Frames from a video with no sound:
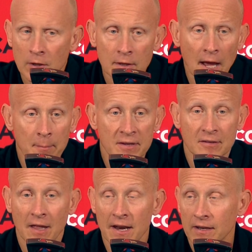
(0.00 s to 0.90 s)
Yeah, I mean, it's a
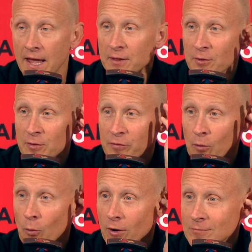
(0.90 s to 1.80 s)
lot of length on the
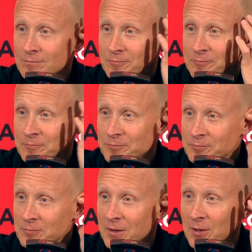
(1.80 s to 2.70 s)
floor,
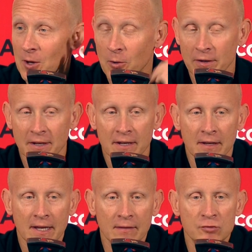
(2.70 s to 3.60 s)
you know, and
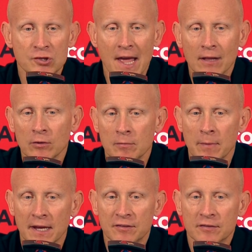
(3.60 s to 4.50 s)
if Jalen
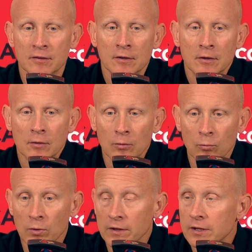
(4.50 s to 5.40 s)
makes
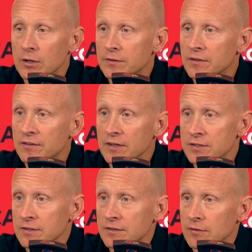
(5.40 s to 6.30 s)
really good
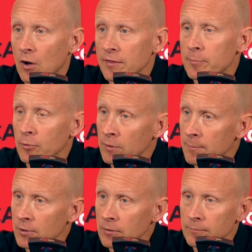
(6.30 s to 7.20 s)
decisions on the
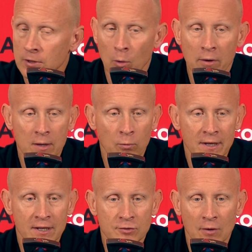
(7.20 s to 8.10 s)
perimeter, you know, when
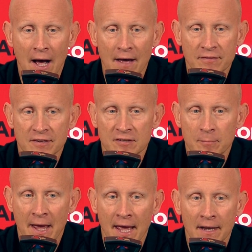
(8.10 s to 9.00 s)
he drives his
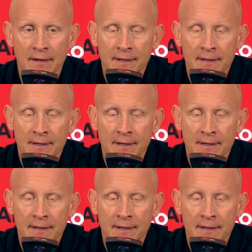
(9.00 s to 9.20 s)
man